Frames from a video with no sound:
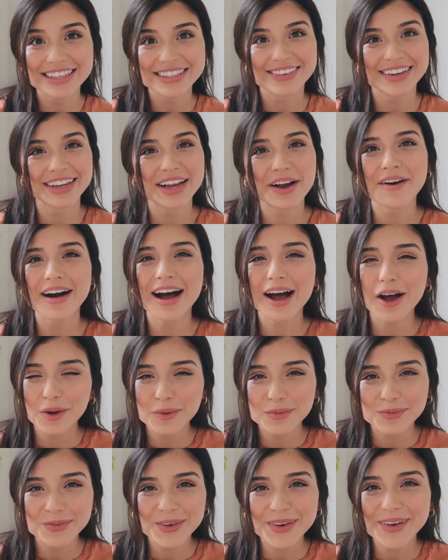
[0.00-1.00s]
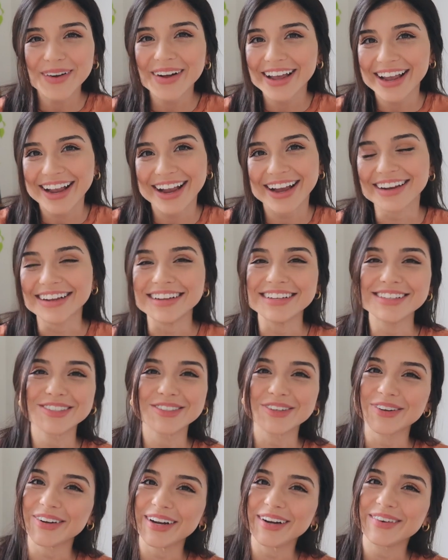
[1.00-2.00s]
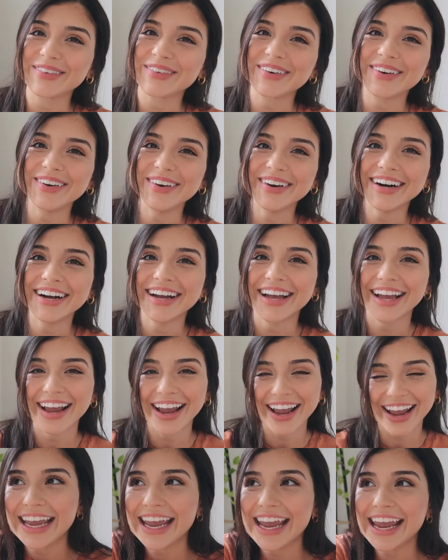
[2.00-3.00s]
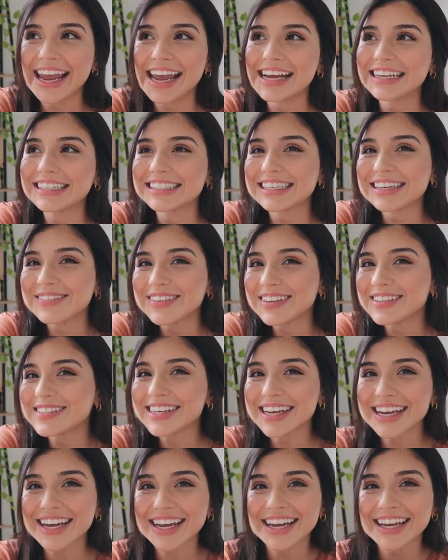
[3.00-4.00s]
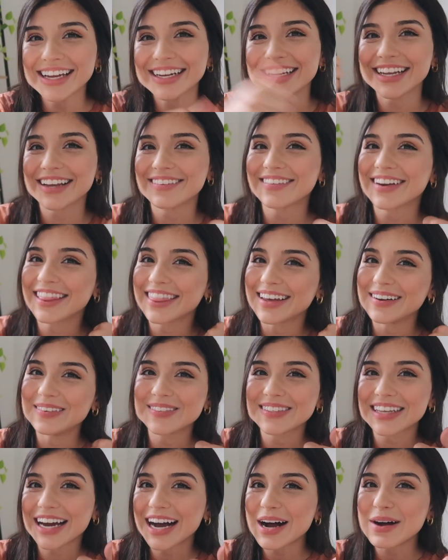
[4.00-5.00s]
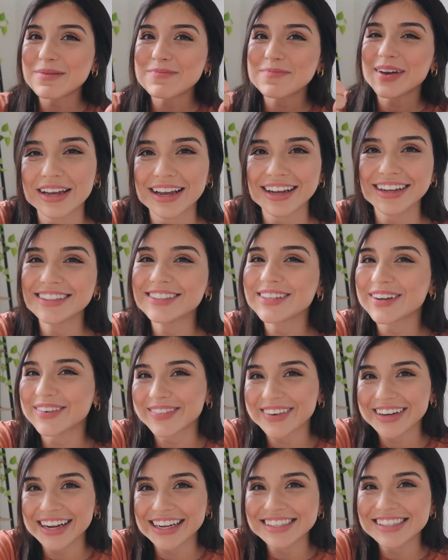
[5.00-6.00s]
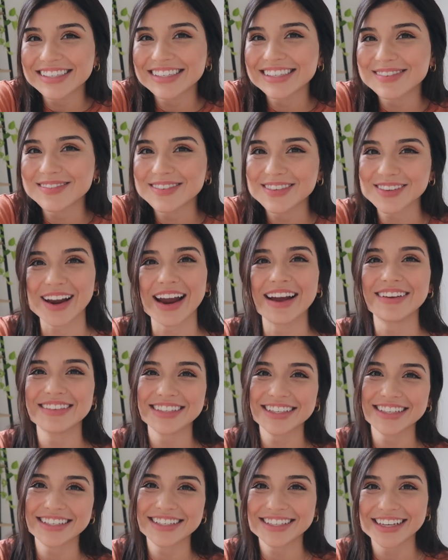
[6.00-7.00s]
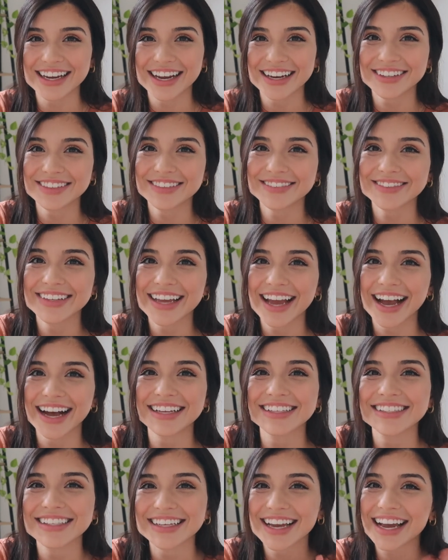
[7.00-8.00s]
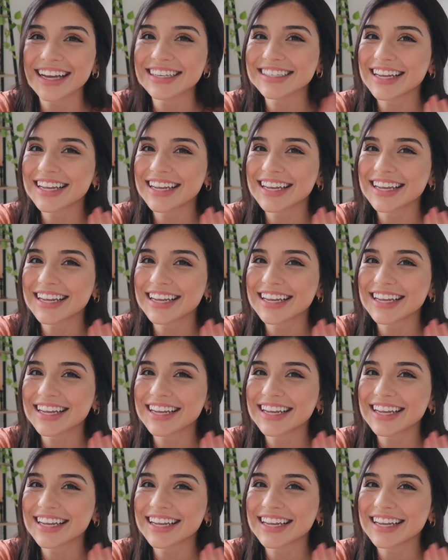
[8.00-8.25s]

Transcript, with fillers: this video helpful and enjoyable, and if you did, give it a thumbs up, and don't forget to subscribe to this channel. I'll see you guys